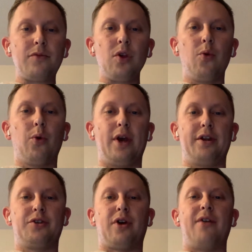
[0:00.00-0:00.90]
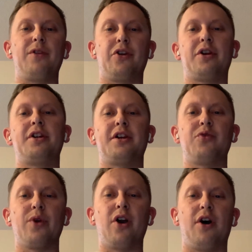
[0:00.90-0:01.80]
When traveling or conducting
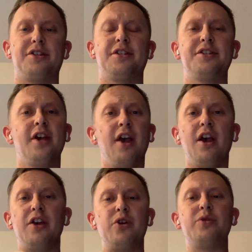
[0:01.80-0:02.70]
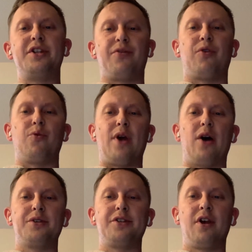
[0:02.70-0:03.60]
reconnaissance, use different
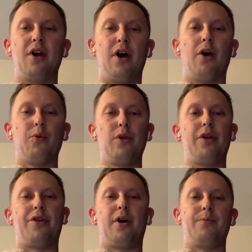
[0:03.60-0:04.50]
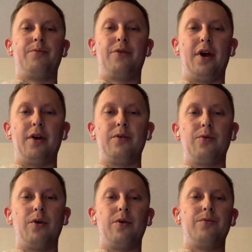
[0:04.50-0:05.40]
routes. A rule of thumb that
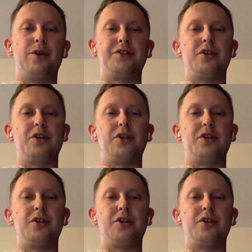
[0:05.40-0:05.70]
is